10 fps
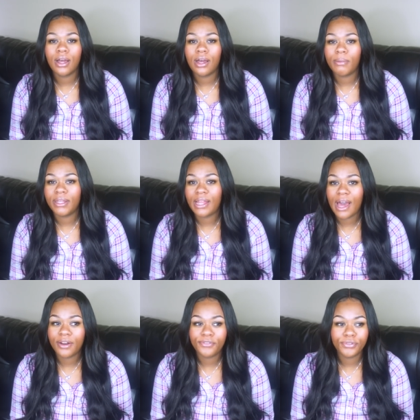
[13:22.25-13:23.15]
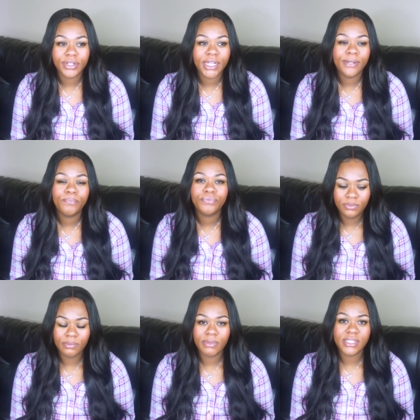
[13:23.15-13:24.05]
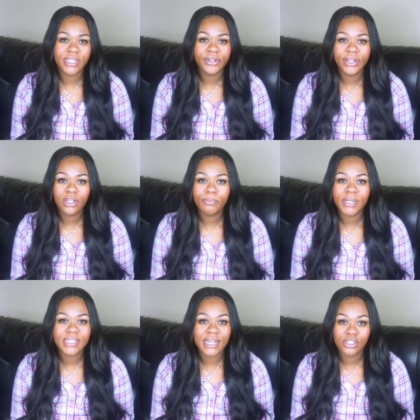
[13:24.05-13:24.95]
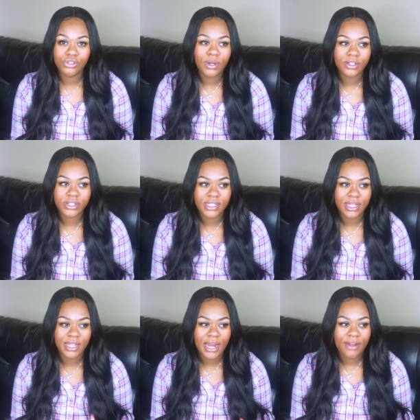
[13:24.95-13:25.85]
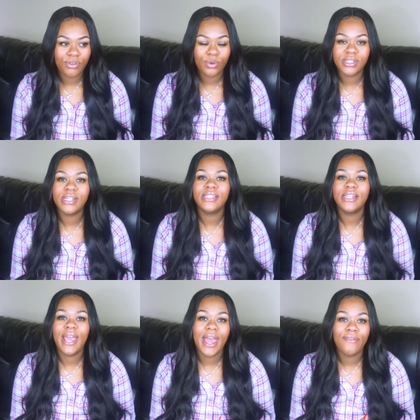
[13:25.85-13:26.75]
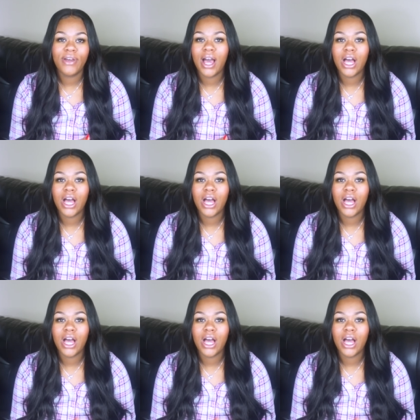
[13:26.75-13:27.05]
um, a lot of free material because I do understand that everyone doesn't have